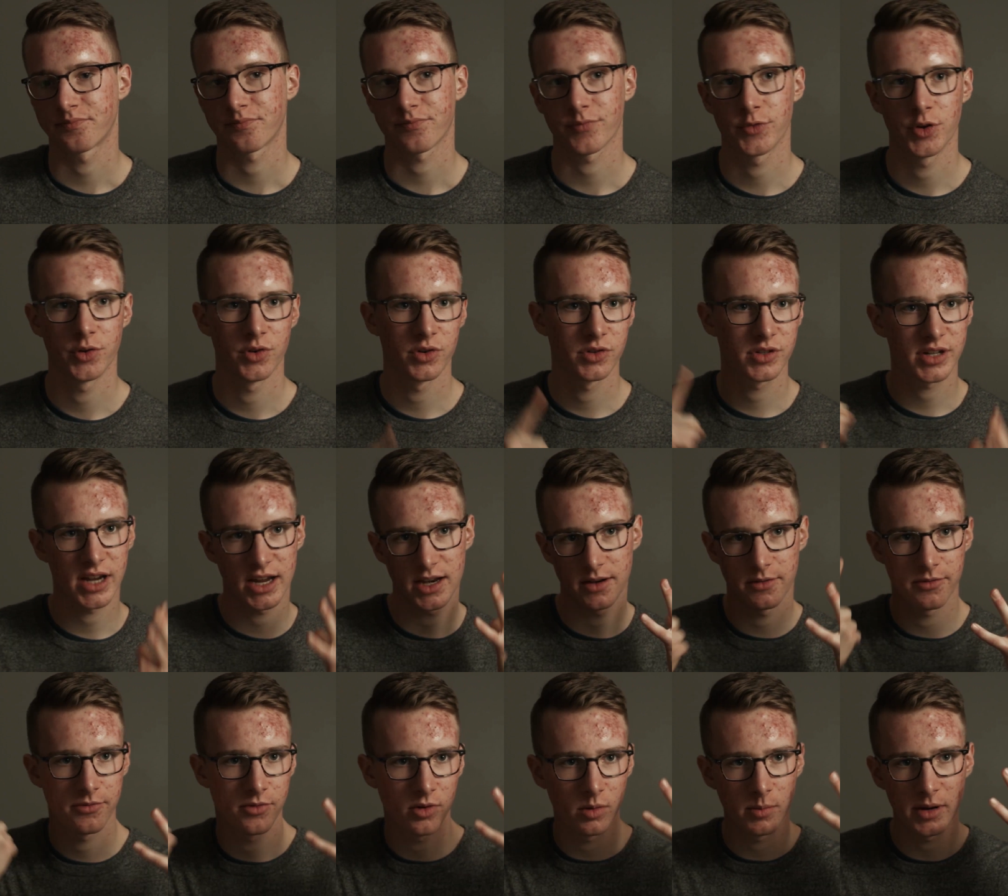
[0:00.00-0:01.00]
You're just kind
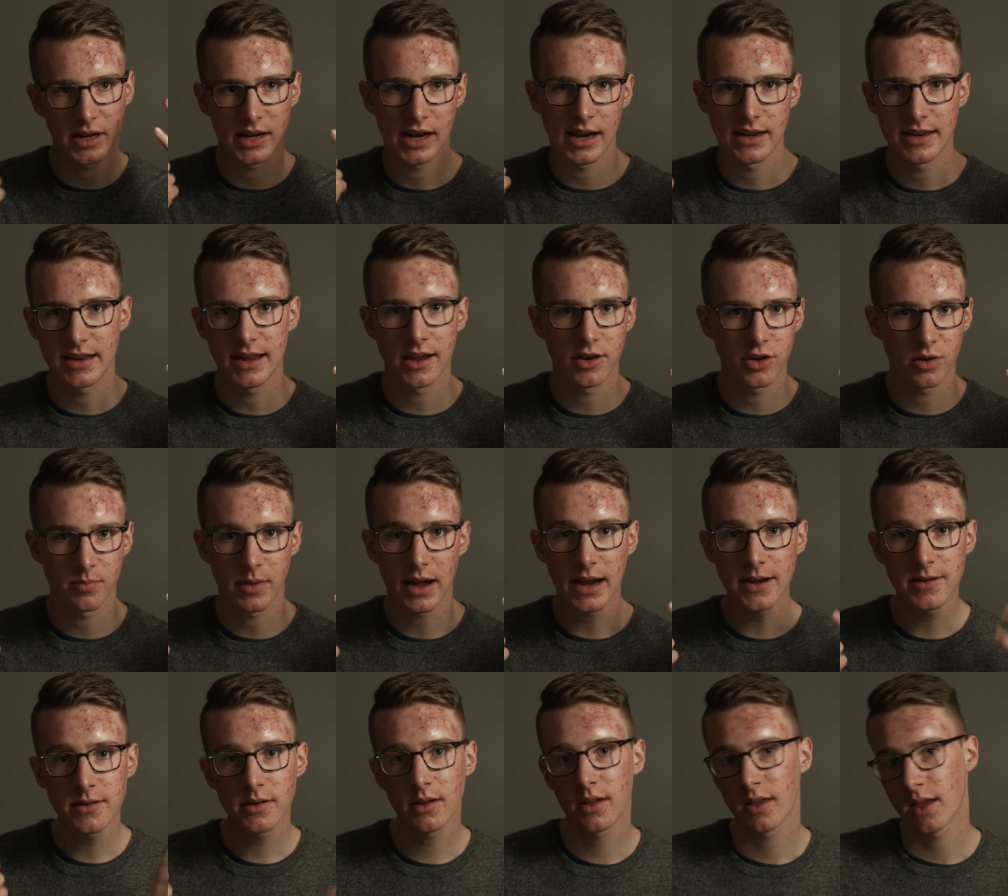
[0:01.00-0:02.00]
of forming an idea in your
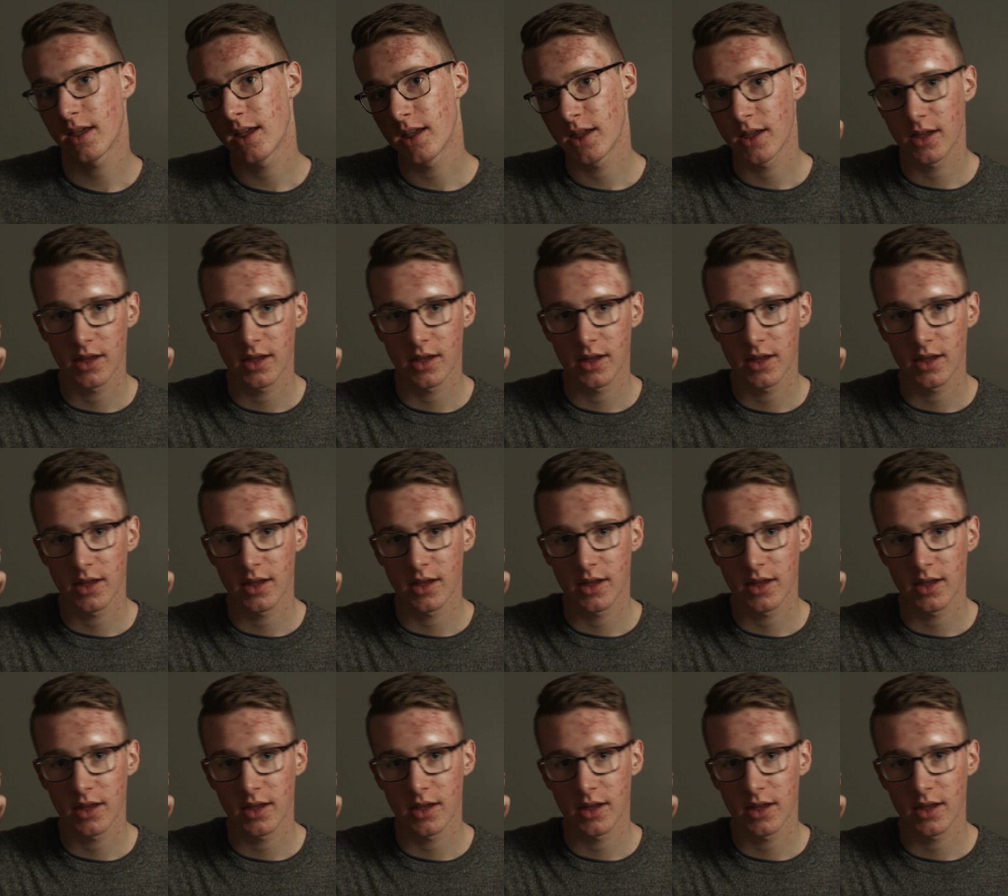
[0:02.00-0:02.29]
mind.